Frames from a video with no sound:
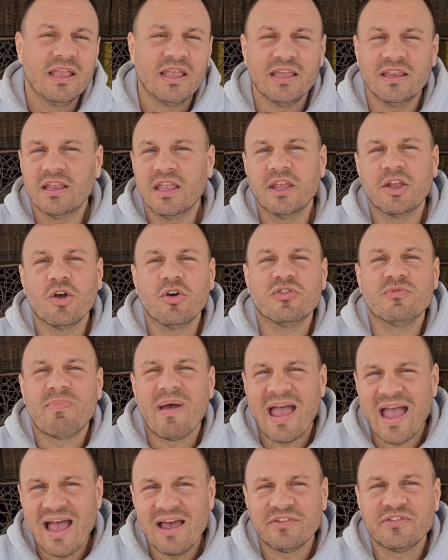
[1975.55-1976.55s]
It, it goes
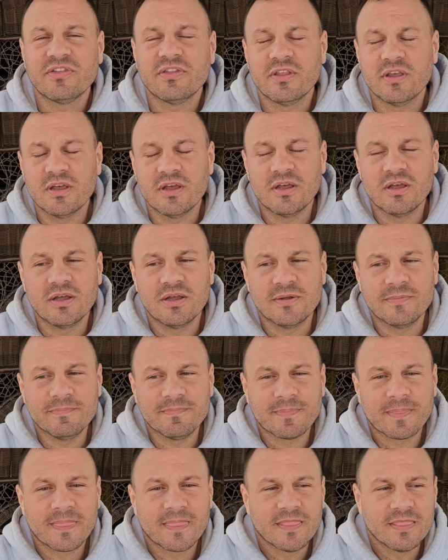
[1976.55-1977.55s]
past the
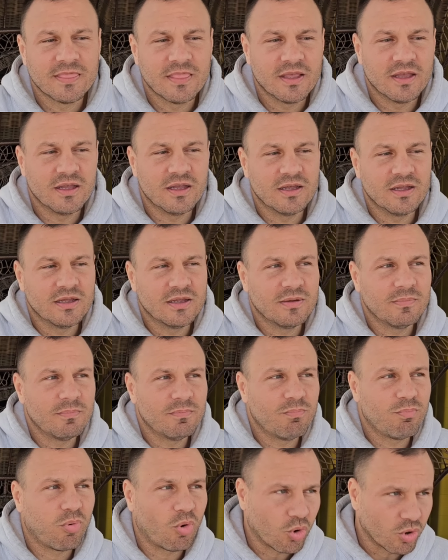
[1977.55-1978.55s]
the
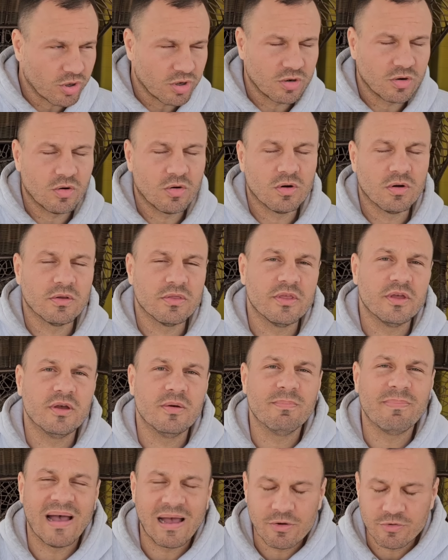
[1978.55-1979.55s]
border or the
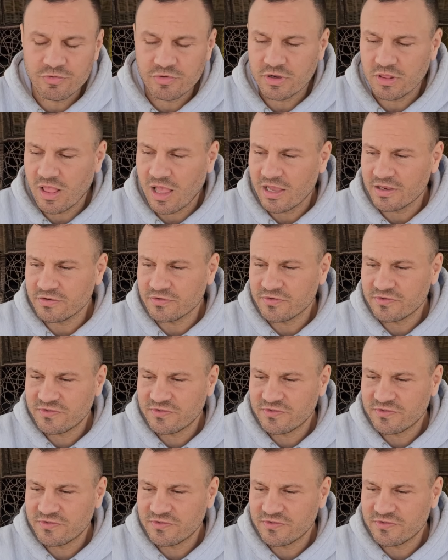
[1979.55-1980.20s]
boundary lines.